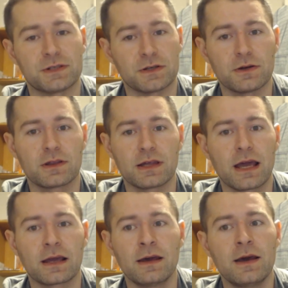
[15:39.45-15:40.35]
is a good
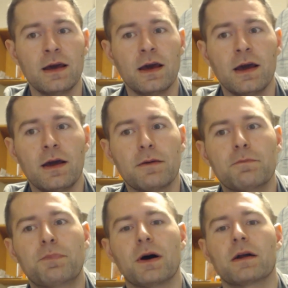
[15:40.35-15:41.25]
thing,
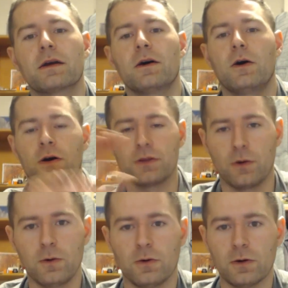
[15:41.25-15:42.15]
but on
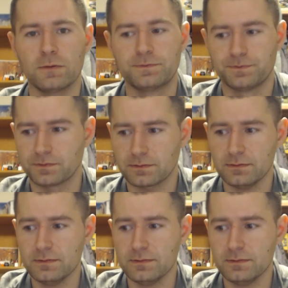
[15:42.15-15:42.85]
the whole,